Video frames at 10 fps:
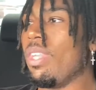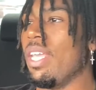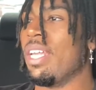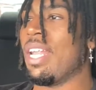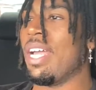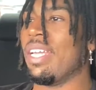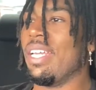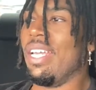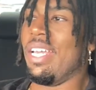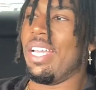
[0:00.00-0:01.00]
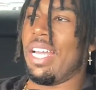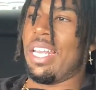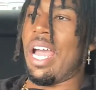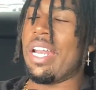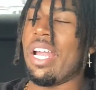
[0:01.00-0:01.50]
And like a
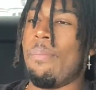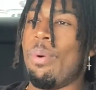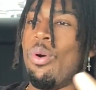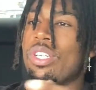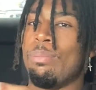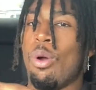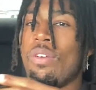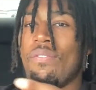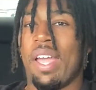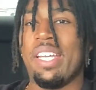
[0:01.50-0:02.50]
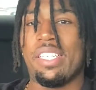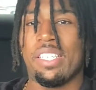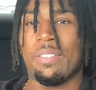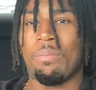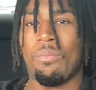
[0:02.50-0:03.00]
lot of y'all boys'
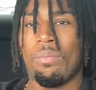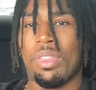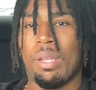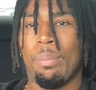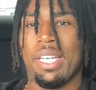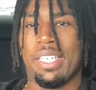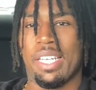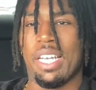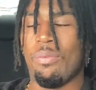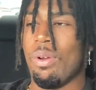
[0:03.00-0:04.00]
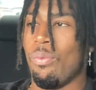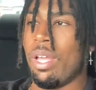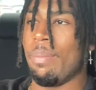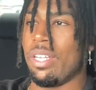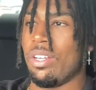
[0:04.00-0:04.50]
motivation be dealing with
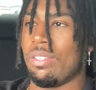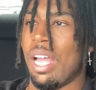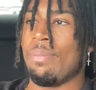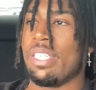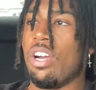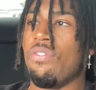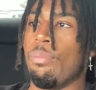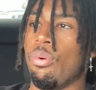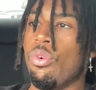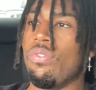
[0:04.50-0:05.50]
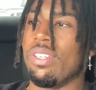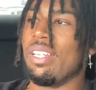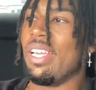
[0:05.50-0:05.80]
women. You know, I'm, I'm self improving.